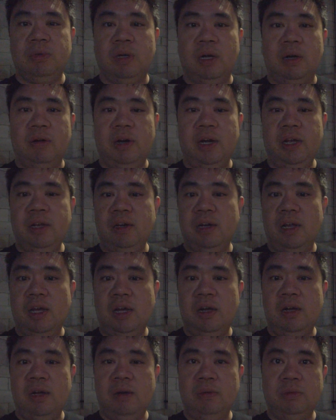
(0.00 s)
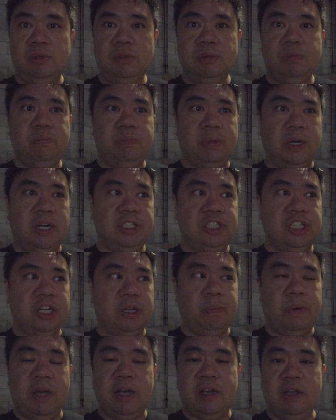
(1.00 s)
All right, we'll probably
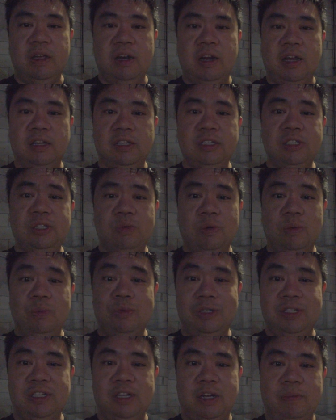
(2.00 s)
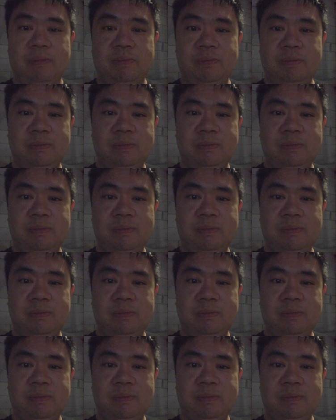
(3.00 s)
check back in at least one more time.